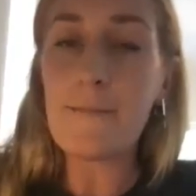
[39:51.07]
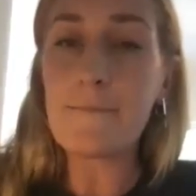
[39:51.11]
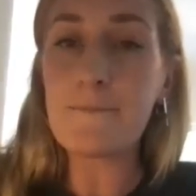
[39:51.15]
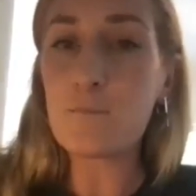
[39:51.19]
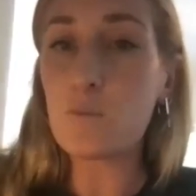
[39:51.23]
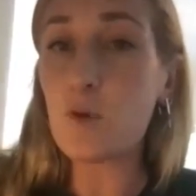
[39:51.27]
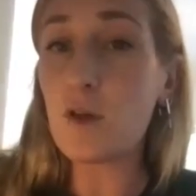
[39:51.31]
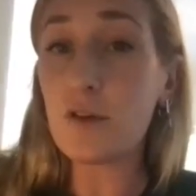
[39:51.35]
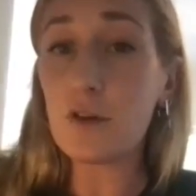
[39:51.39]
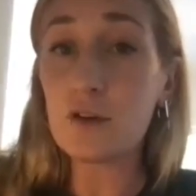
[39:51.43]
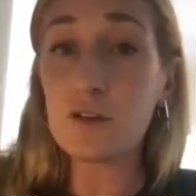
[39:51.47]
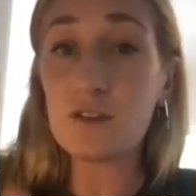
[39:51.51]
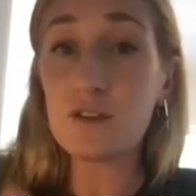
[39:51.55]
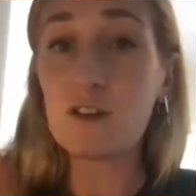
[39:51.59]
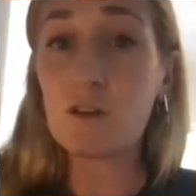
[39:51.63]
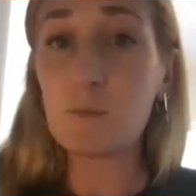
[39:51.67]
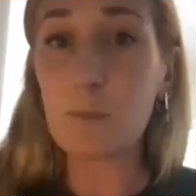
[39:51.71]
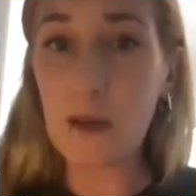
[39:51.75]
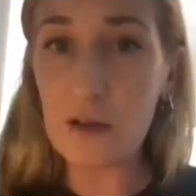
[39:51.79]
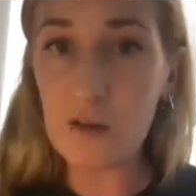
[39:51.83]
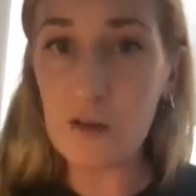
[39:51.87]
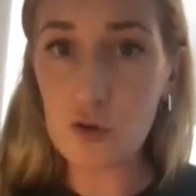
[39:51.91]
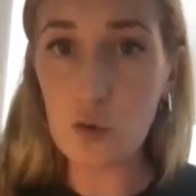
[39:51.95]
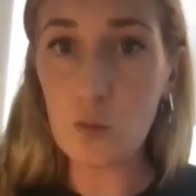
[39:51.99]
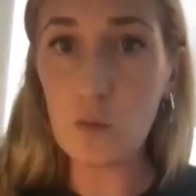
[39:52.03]
whether it's a
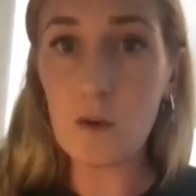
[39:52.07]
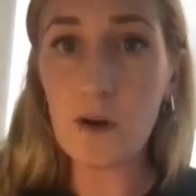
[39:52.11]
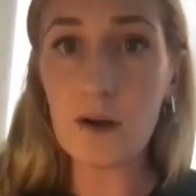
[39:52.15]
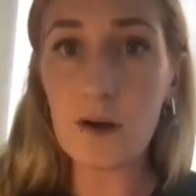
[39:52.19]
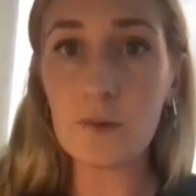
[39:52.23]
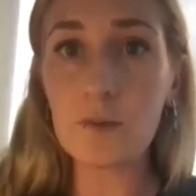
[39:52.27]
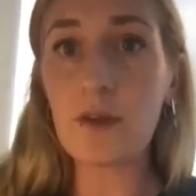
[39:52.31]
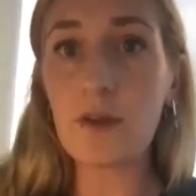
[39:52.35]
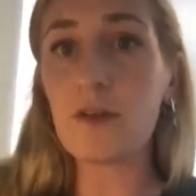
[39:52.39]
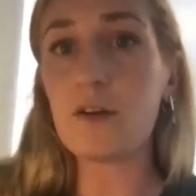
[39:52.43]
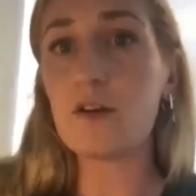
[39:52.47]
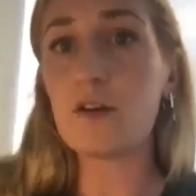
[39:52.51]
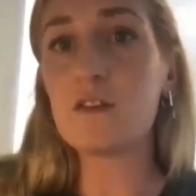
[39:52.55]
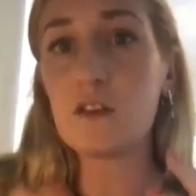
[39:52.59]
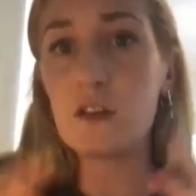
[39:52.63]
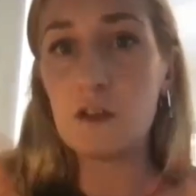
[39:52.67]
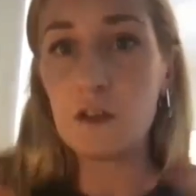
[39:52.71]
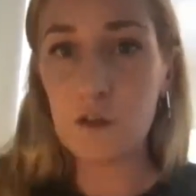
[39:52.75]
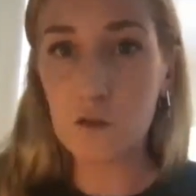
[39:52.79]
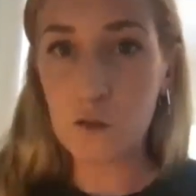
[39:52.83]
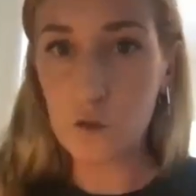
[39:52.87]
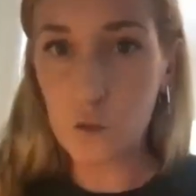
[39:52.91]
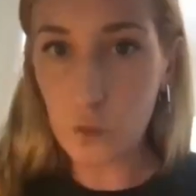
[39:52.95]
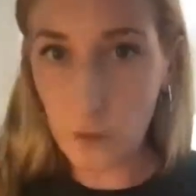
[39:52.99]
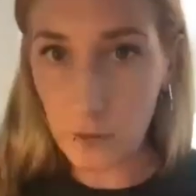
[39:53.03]
spatial one, whether it's a
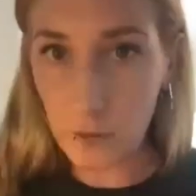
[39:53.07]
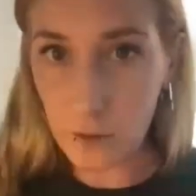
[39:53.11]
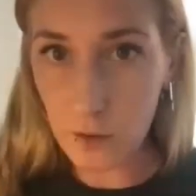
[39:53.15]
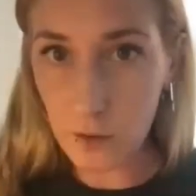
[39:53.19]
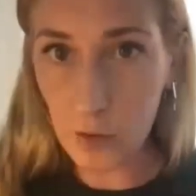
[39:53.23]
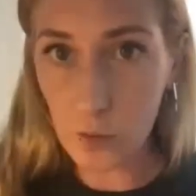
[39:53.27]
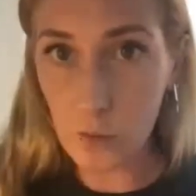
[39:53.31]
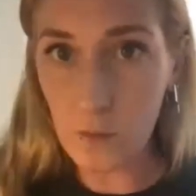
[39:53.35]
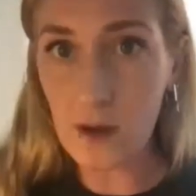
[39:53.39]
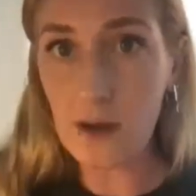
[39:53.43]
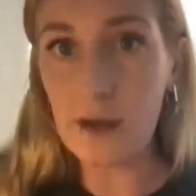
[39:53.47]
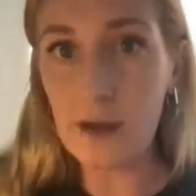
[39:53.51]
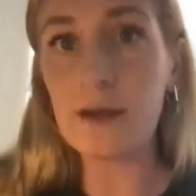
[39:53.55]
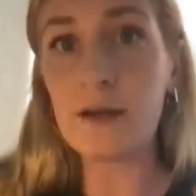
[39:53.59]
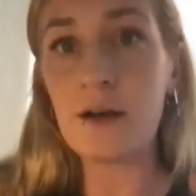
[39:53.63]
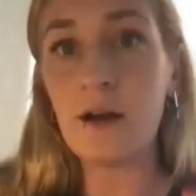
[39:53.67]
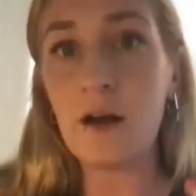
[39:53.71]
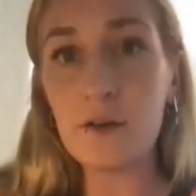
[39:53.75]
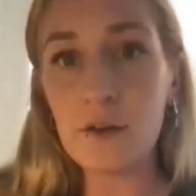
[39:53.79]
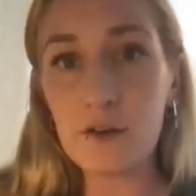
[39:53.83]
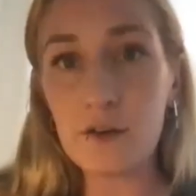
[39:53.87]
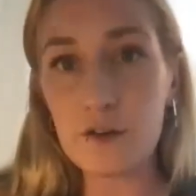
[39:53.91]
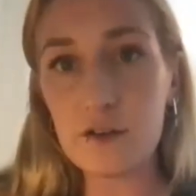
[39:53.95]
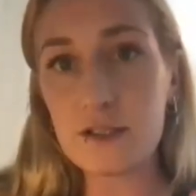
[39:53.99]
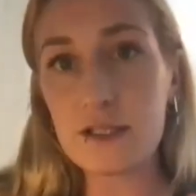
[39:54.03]
historical one, an
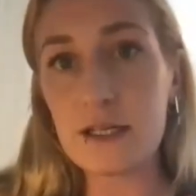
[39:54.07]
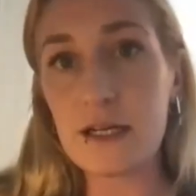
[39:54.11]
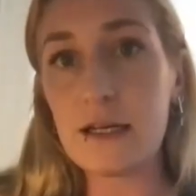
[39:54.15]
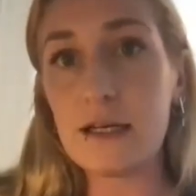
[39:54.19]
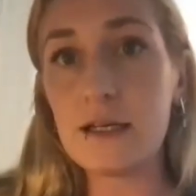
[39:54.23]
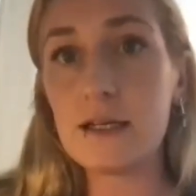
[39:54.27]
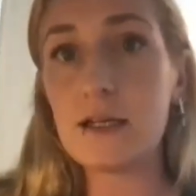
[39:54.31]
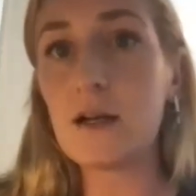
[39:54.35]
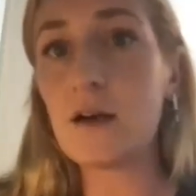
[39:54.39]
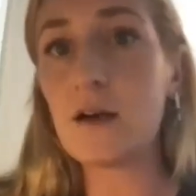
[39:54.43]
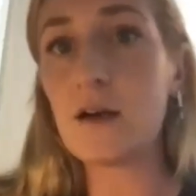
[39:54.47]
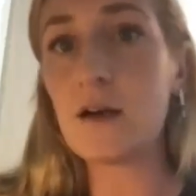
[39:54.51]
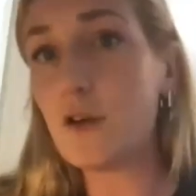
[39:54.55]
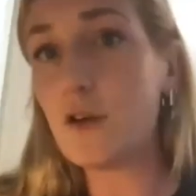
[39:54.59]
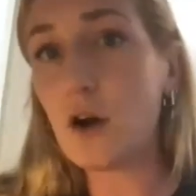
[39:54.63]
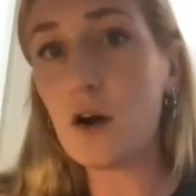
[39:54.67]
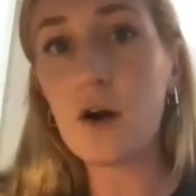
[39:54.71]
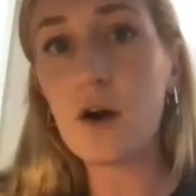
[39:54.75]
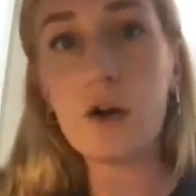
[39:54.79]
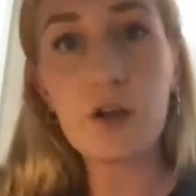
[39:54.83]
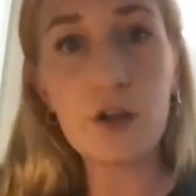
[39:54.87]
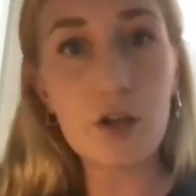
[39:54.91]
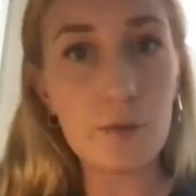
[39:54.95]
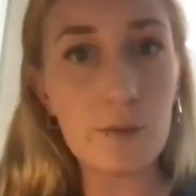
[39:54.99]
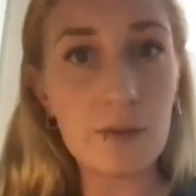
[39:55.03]
understanding of
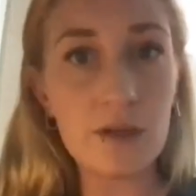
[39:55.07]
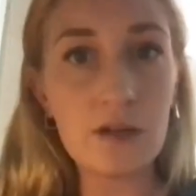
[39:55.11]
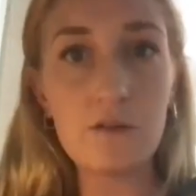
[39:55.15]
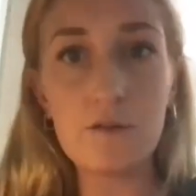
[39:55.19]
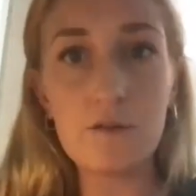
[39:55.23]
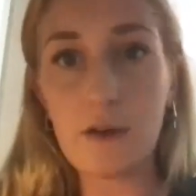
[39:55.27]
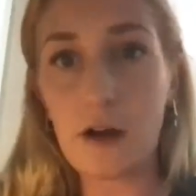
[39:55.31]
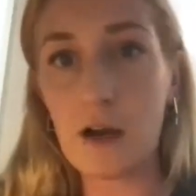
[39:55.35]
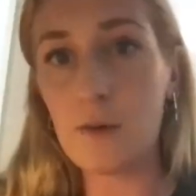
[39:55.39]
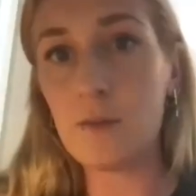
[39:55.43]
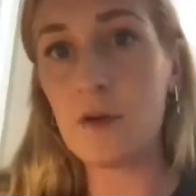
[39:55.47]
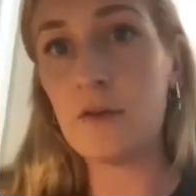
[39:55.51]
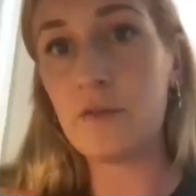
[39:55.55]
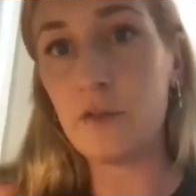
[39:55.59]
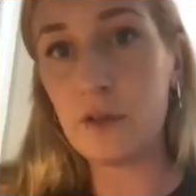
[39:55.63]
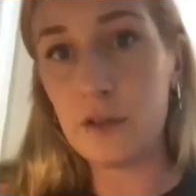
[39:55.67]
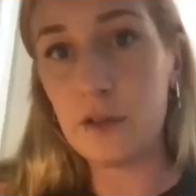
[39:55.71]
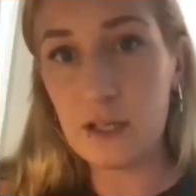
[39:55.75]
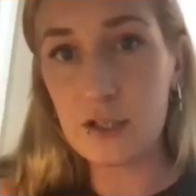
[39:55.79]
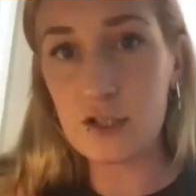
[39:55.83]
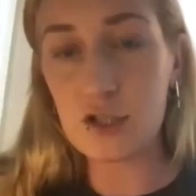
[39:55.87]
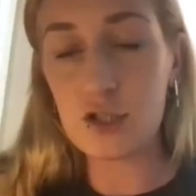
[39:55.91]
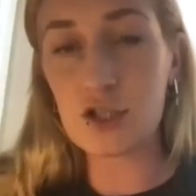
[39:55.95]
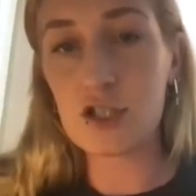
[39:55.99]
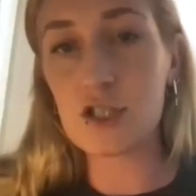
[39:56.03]
our human environment
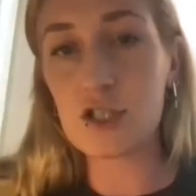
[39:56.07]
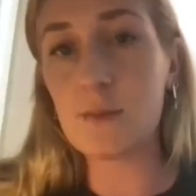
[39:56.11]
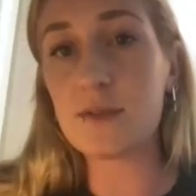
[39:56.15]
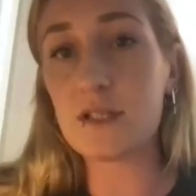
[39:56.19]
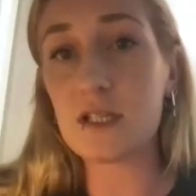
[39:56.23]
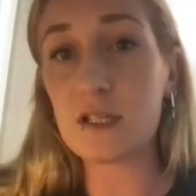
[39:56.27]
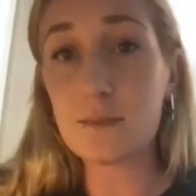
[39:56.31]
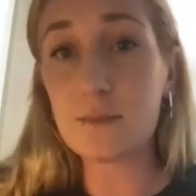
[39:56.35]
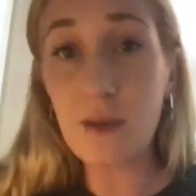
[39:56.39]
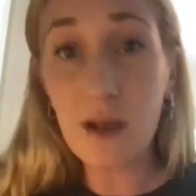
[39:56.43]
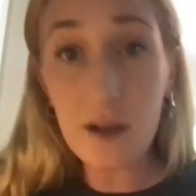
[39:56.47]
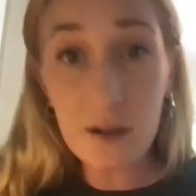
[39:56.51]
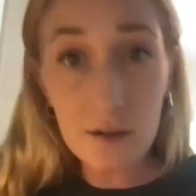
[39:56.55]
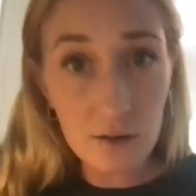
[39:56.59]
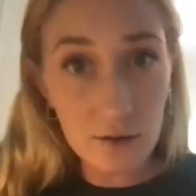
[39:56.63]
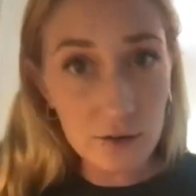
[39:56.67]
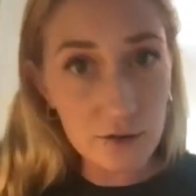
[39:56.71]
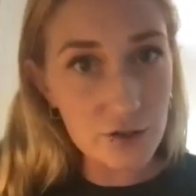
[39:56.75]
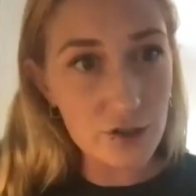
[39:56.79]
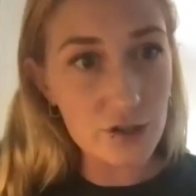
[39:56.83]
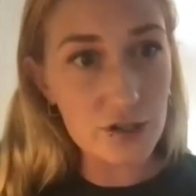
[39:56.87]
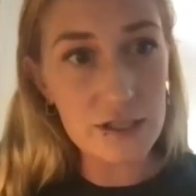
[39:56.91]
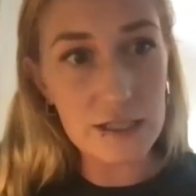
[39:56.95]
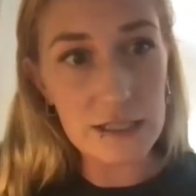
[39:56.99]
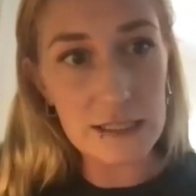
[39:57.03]
relationships as my
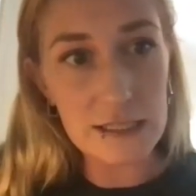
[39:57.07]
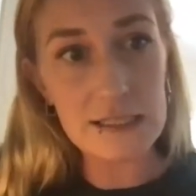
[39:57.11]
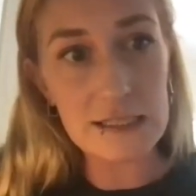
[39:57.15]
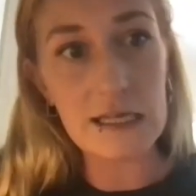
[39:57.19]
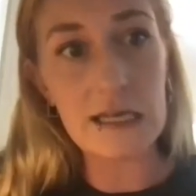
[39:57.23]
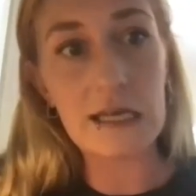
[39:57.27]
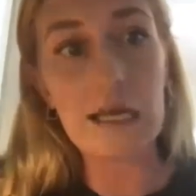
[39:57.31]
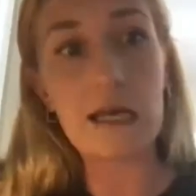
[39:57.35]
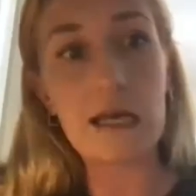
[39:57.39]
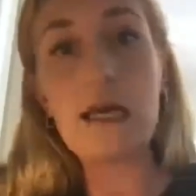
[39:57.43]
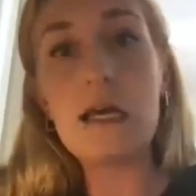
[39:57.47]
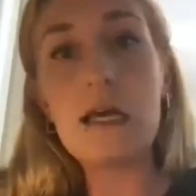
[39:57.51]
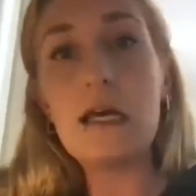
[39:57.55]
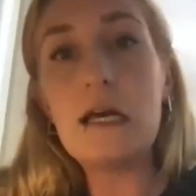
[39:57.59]
culture sees it,